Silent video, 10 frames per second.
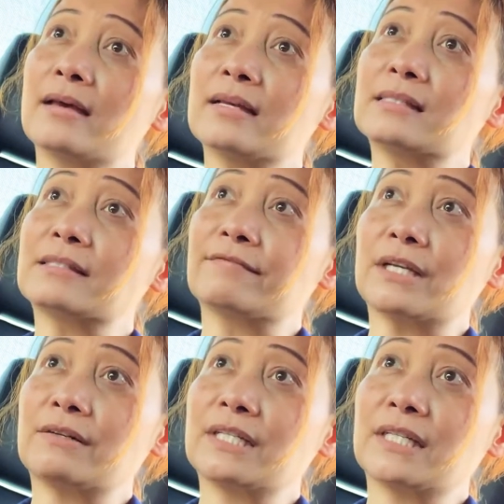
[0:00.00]
It's
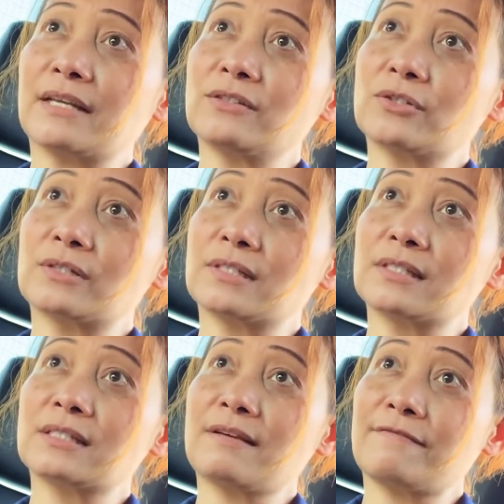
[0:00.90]
very
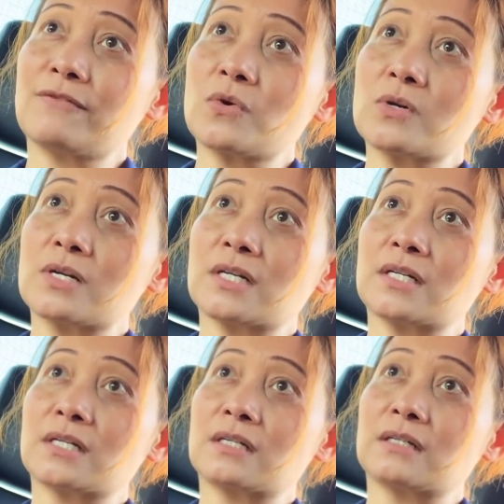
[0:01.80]
dangerous
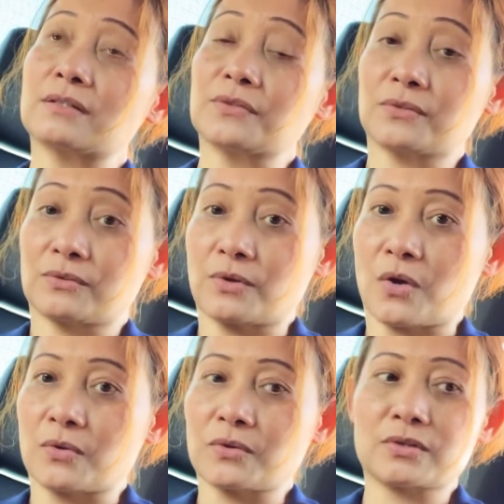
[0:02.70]
for
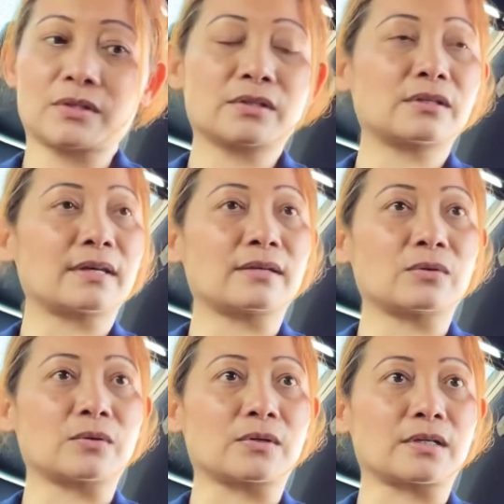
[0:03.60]
stroke
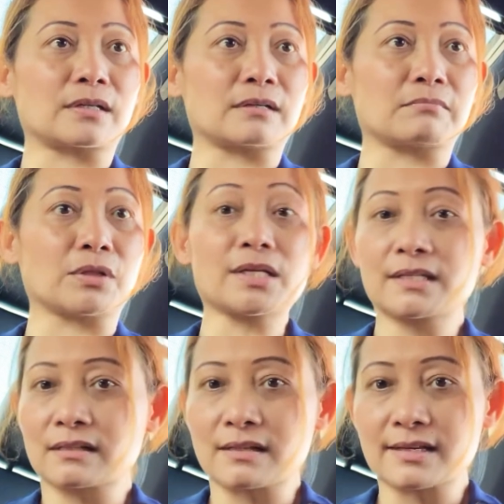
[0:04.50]
or
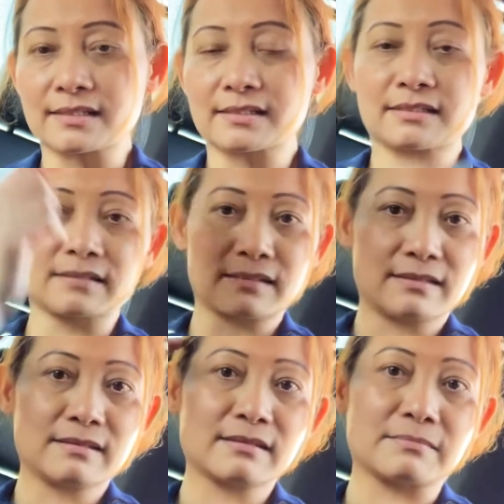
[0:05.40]
blood clots
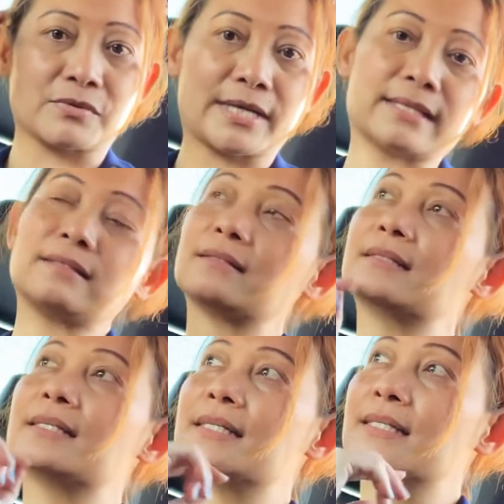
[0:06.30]
in the brain.
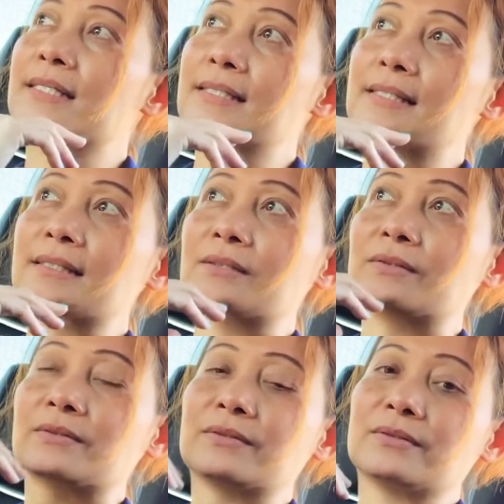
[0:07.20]

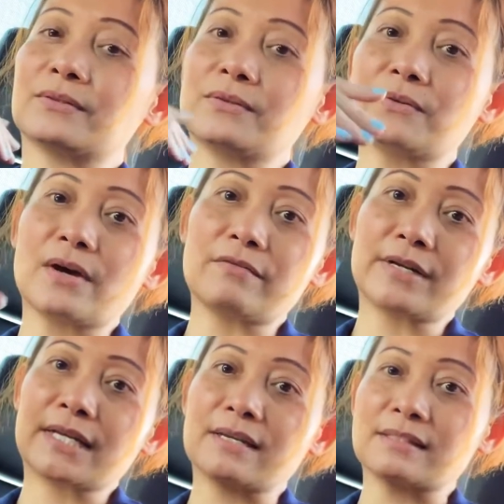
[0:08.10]
So
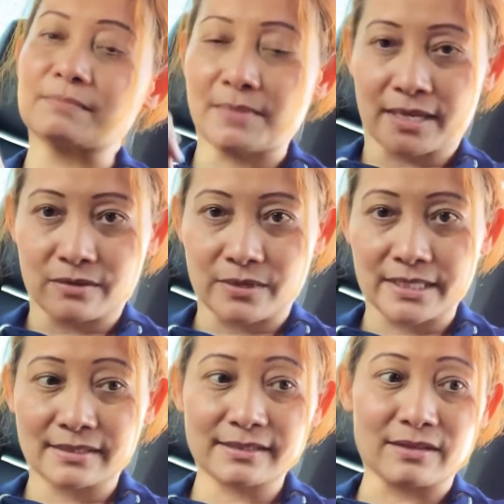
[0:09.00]
whoever gets
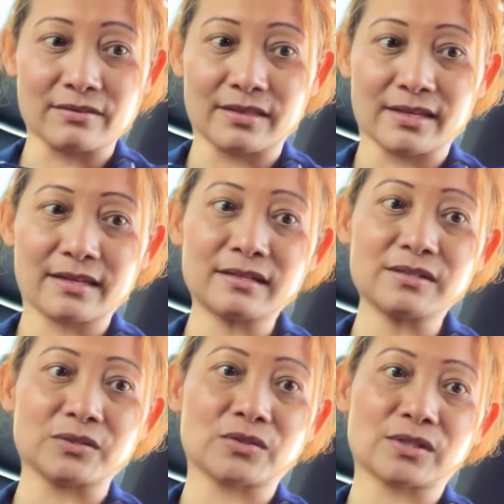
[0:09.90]
migraines out there,
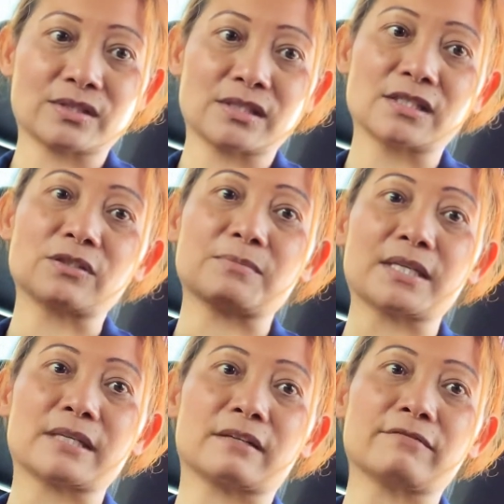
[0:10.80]
you just need to
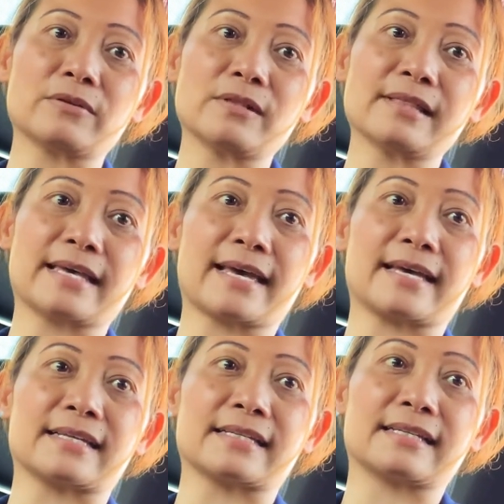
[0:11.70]
be careful
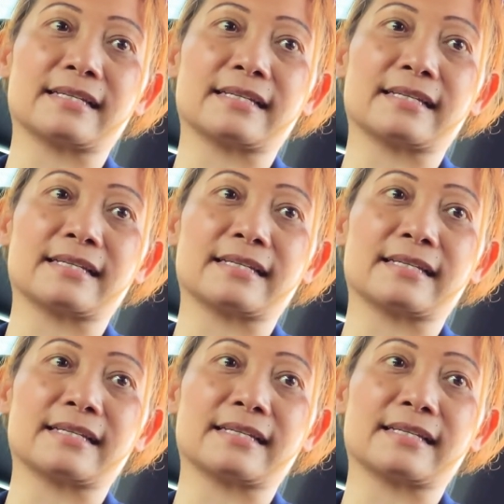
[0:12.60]
that